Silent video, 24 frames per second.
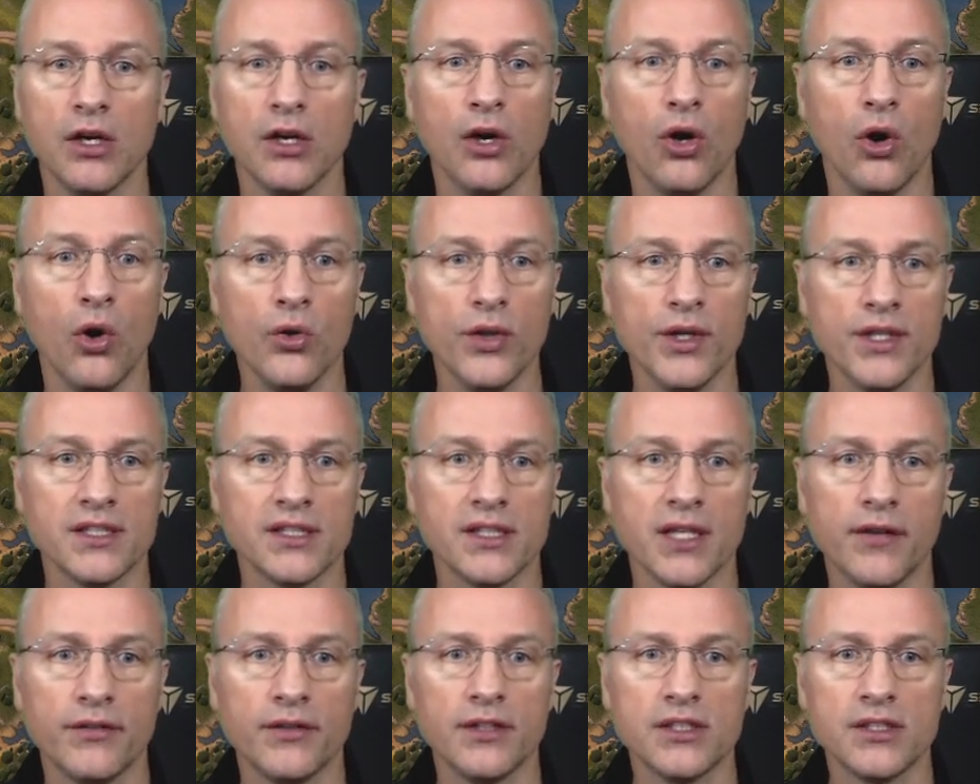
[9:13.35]
All that's
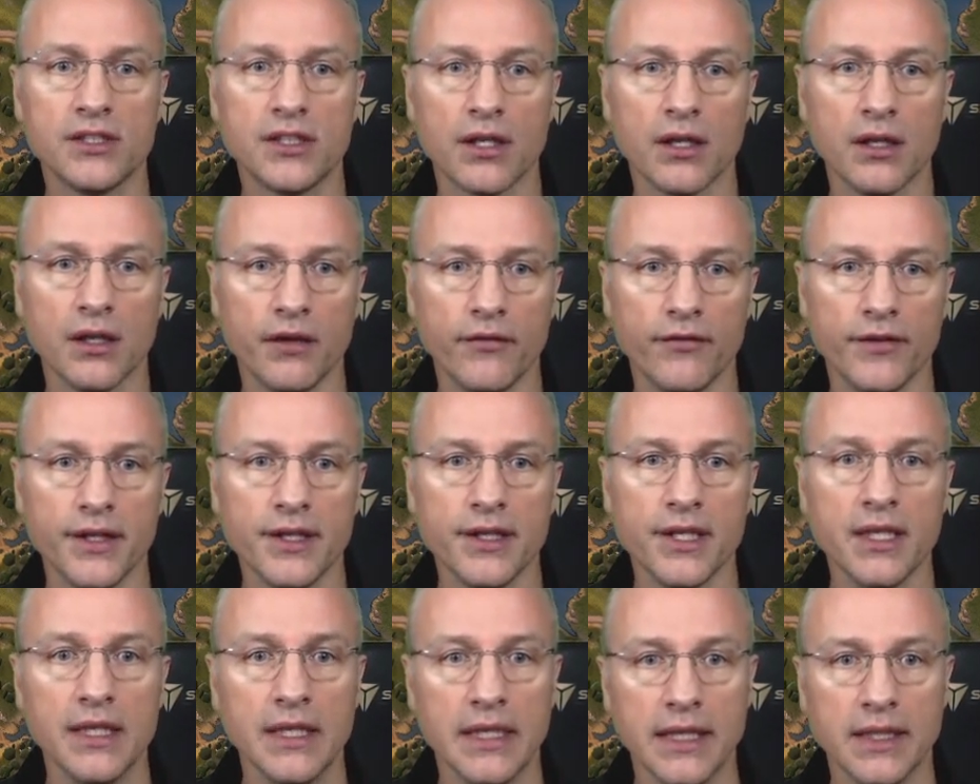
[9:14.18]
left is delivering
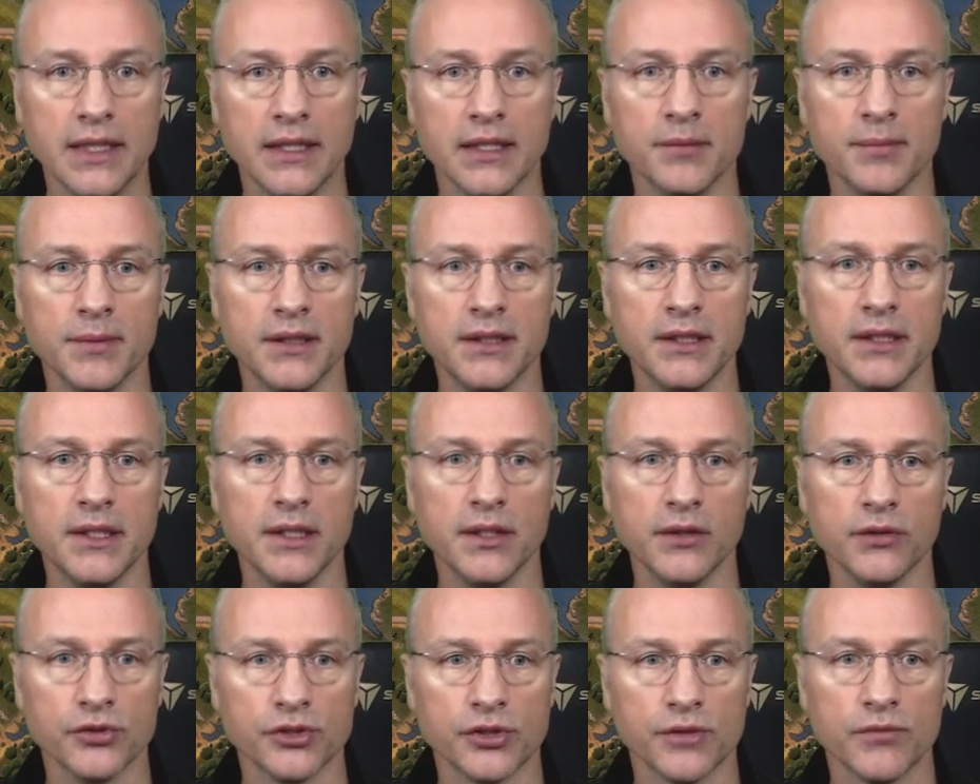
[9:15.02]
the needed
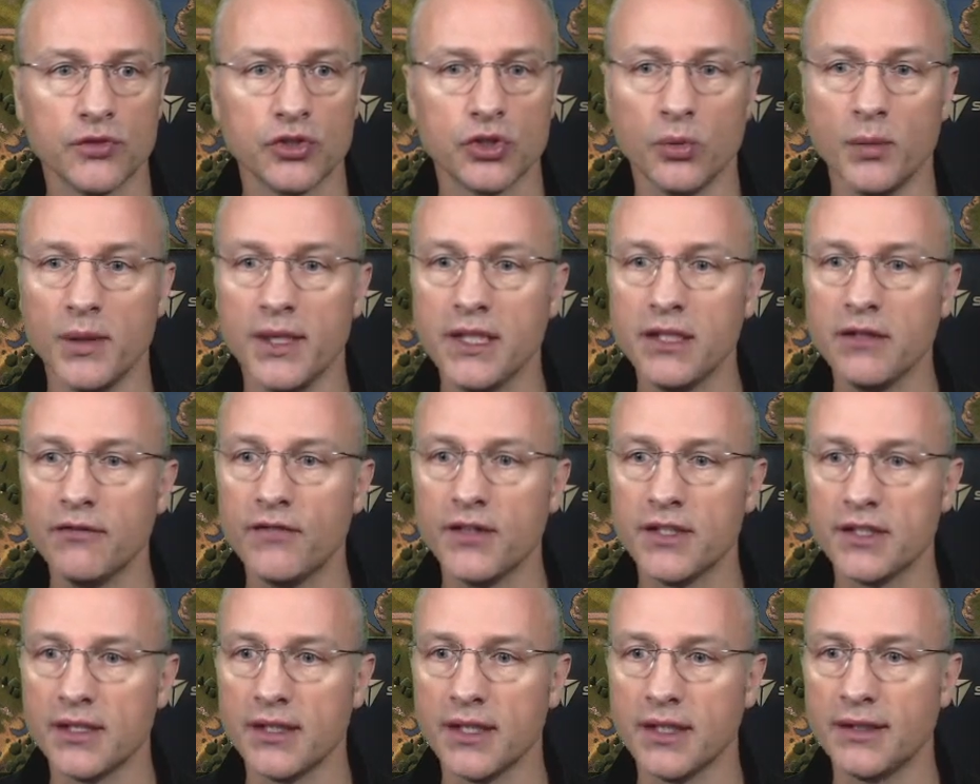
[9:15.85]
materials. So we need to
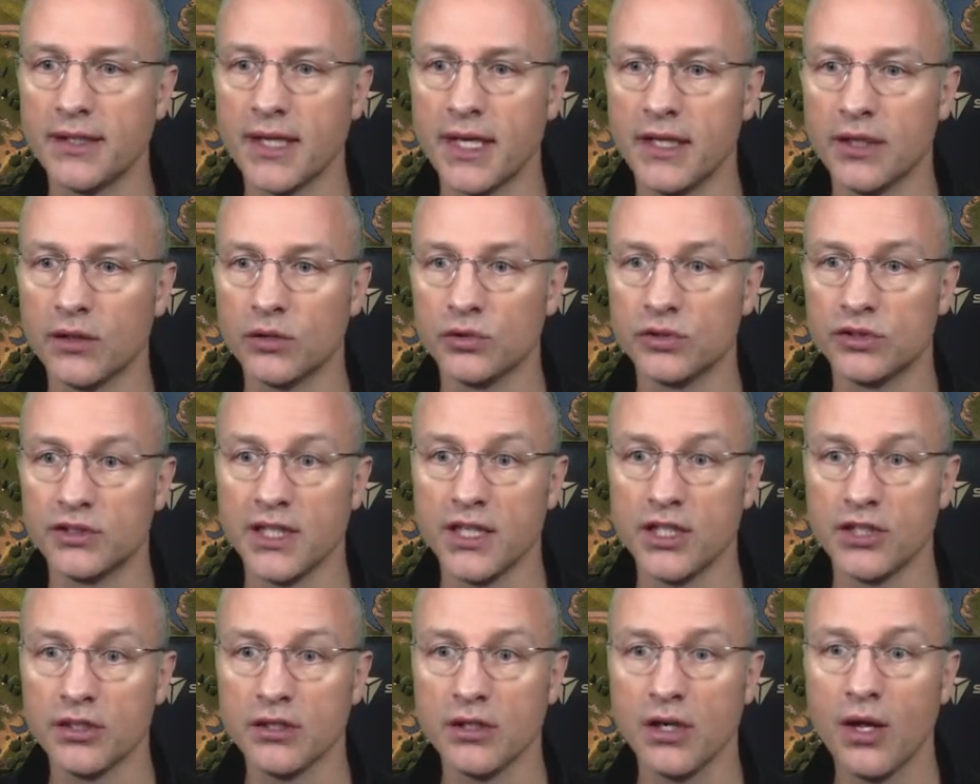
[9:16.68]
visit the technical
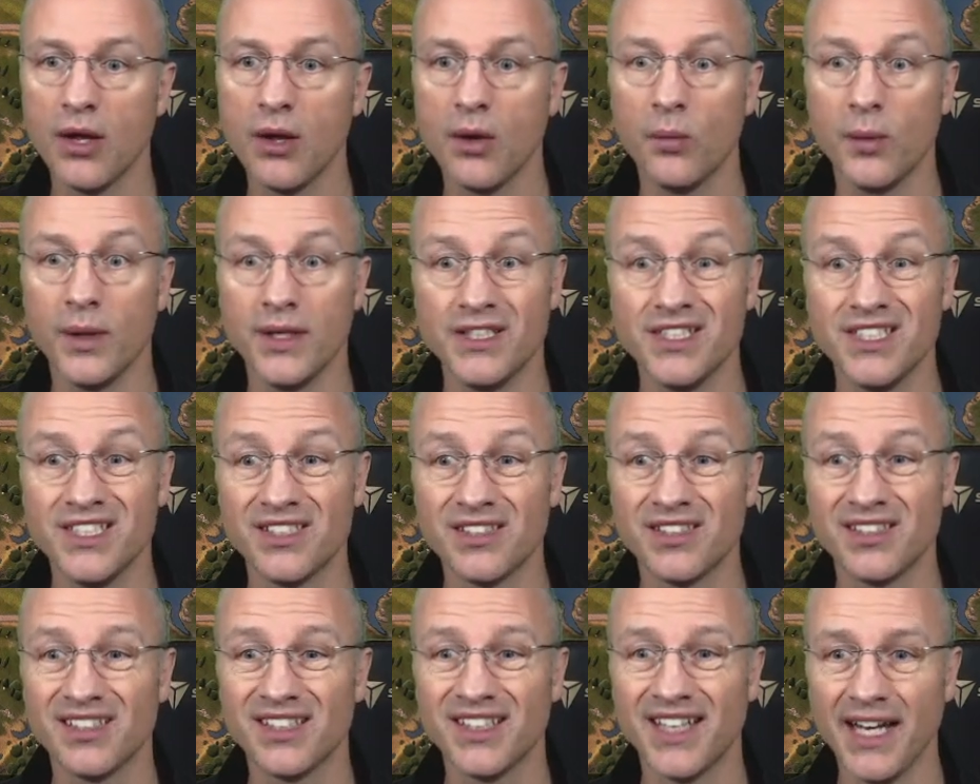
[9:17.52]
station, which is
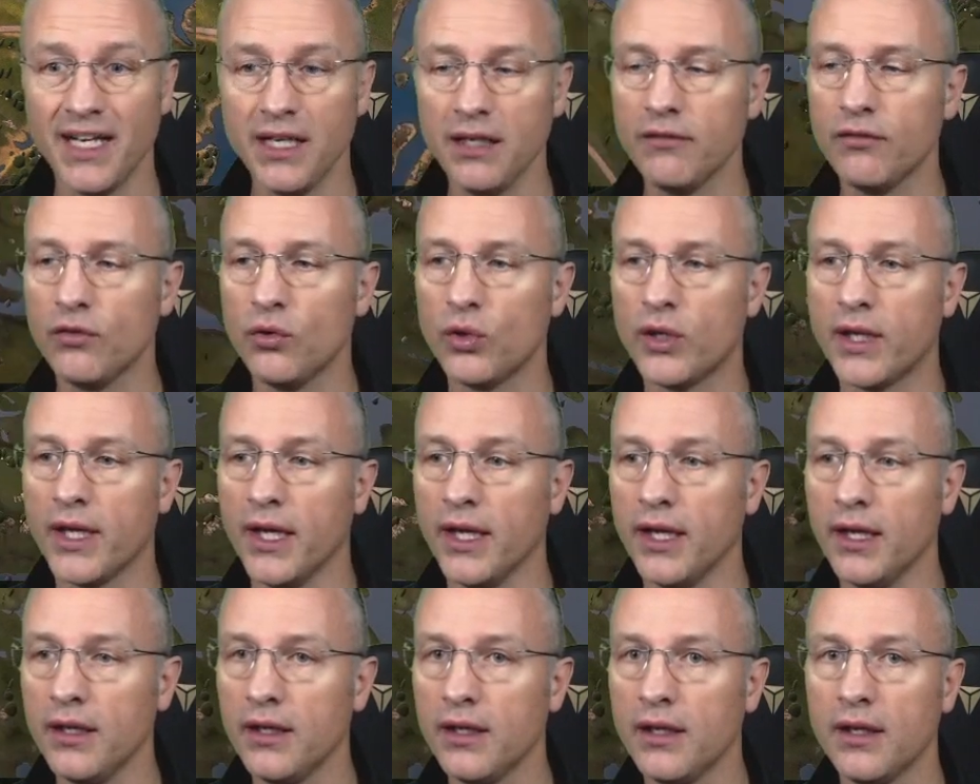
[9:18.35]
kind of
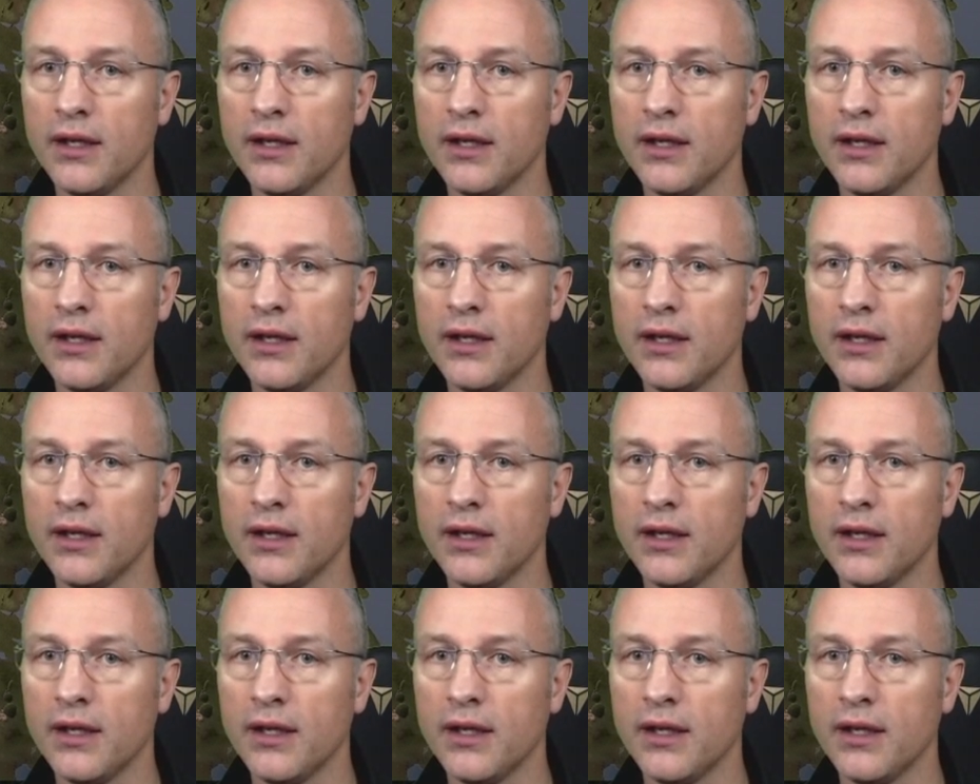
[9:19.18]
okay,